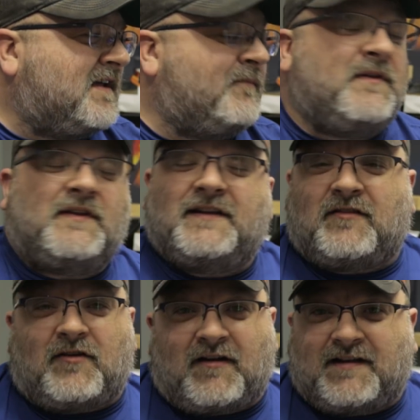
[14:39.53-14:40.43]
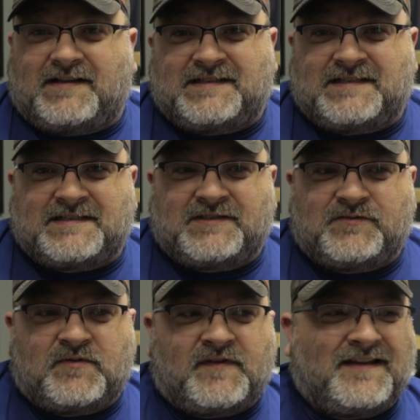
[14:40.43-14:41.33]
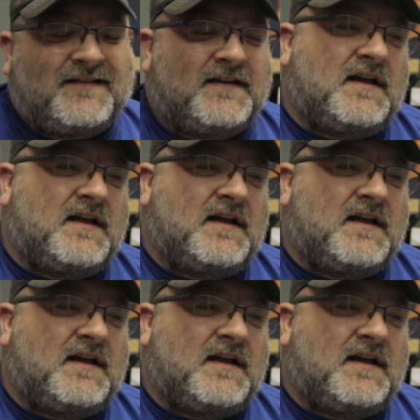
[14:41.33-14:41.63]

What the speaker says: Emilia Clarke is in this new movie.